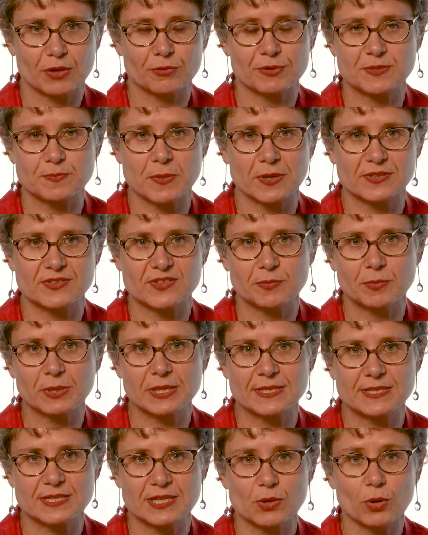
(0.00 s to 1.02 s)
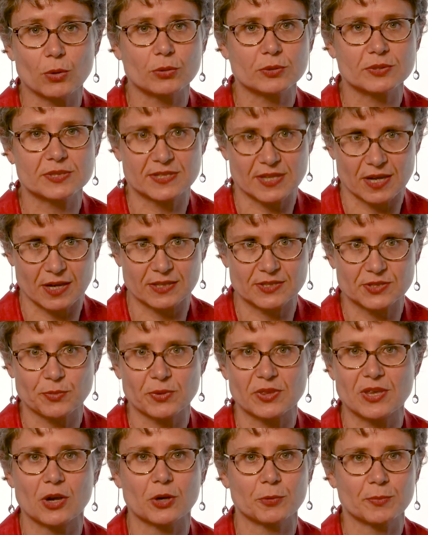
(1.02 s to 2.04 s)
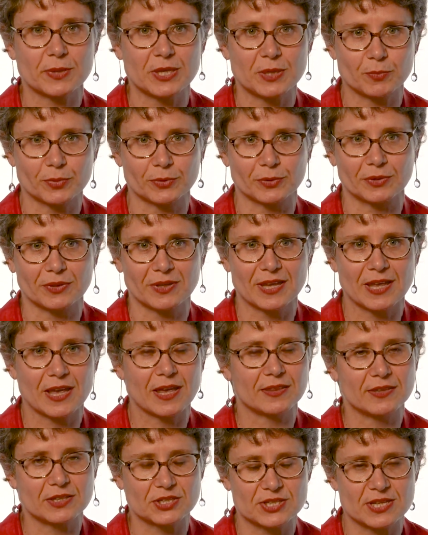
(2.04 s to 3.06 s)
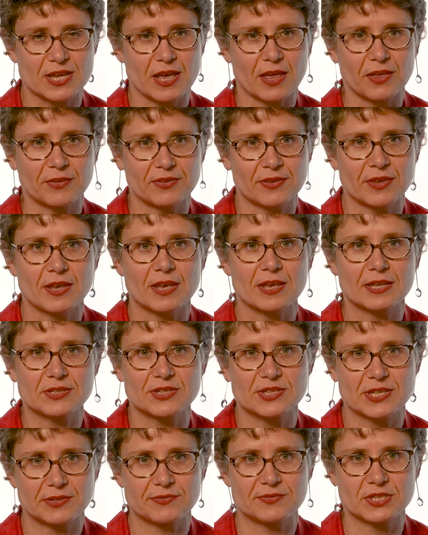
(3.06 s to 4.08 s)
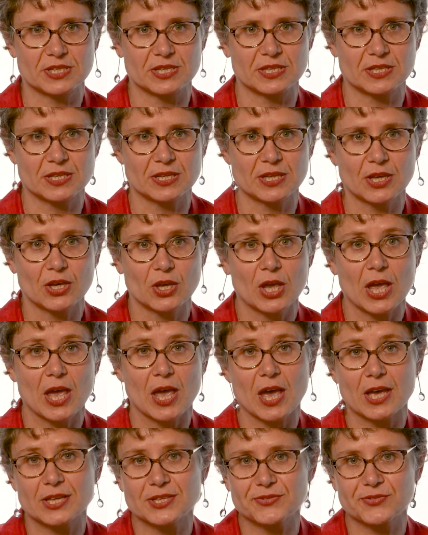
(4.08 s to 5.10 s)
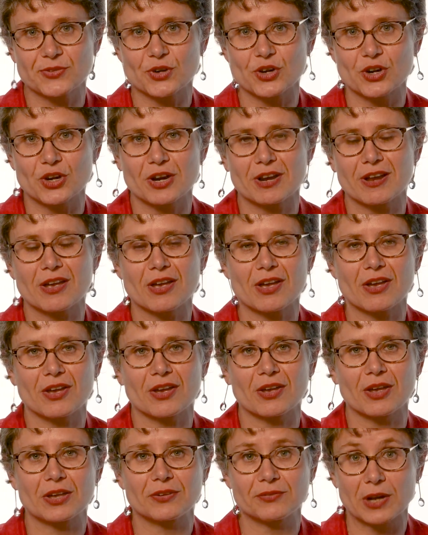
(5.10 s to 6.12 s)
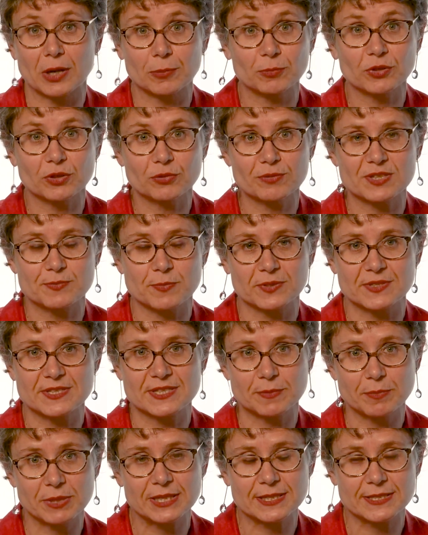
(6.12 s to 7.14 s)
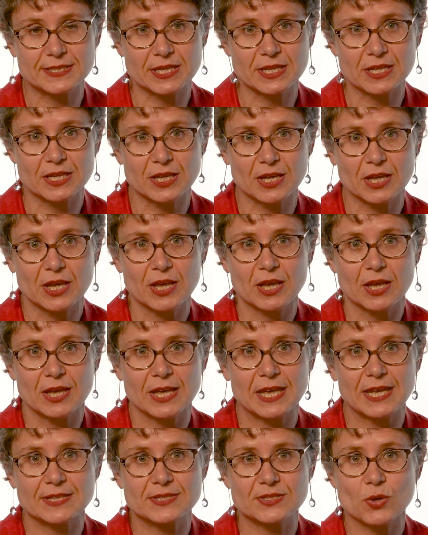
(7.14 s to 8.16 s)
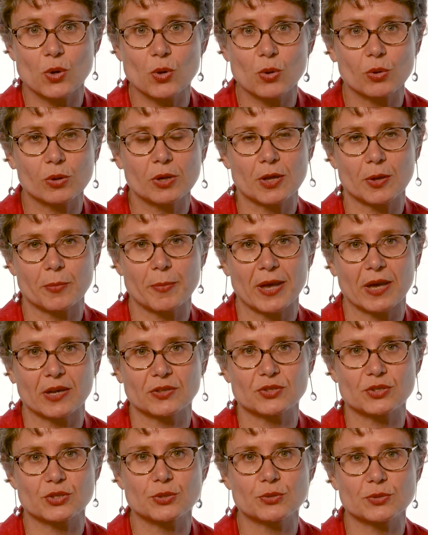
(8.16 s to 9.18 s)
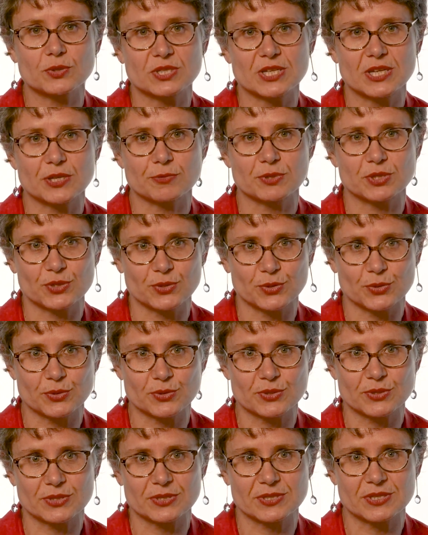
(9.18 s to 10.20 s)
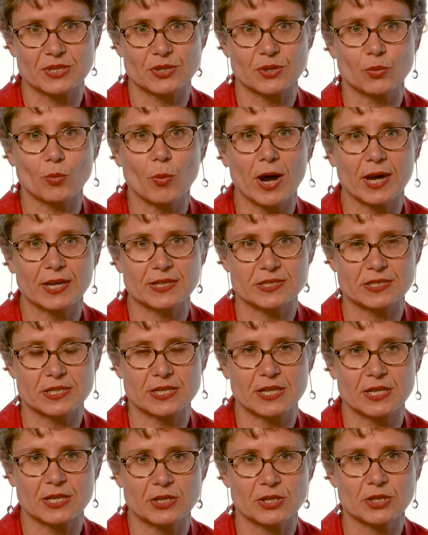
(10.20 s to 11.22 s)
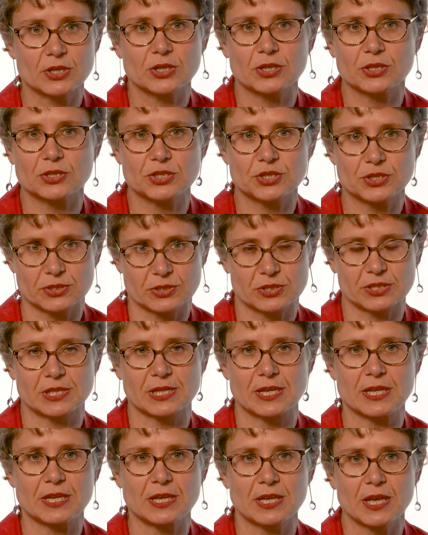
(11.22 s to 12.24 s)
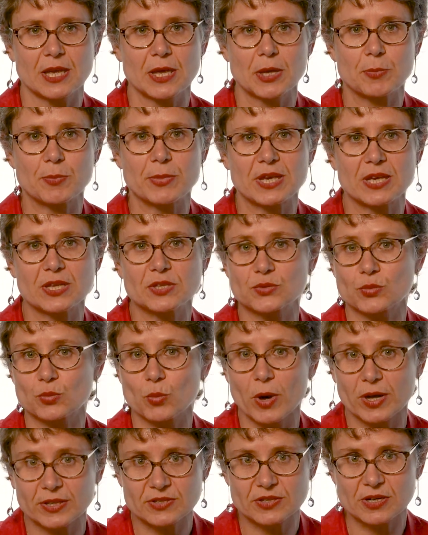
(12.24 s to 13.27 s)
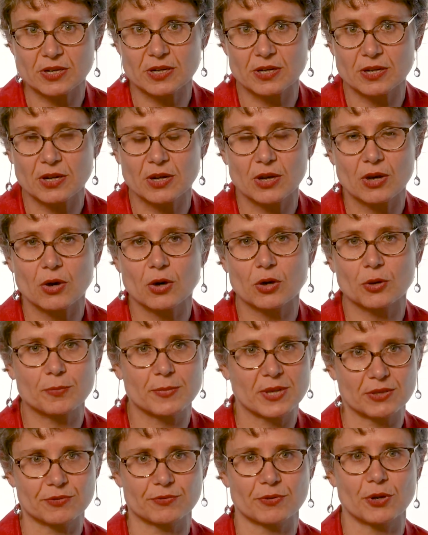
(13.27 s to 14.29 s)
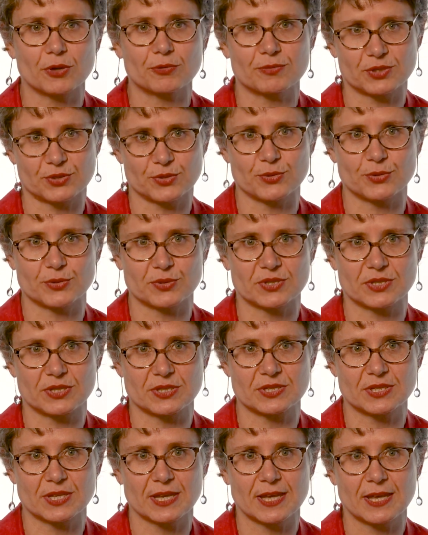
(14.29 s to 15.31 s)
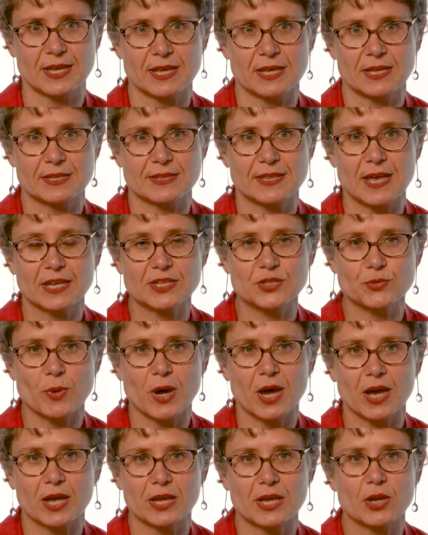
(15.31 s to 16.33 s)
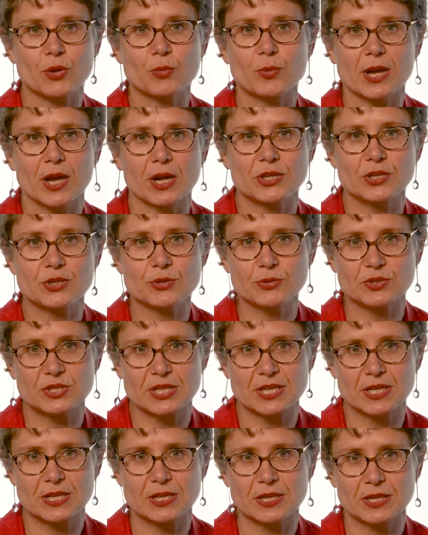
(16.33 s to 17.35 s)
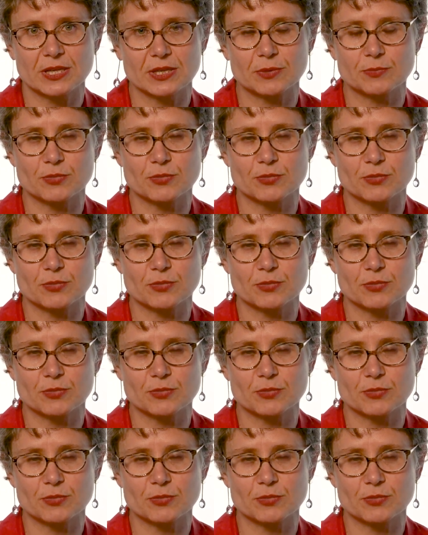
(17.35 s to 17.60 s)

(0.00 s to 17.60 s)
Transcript: responsibility, all starts with our people and their health and safety. As for environmental responsibility, it's all about using resources wisely, consciously, be it water or mineral resources. That's why we are using in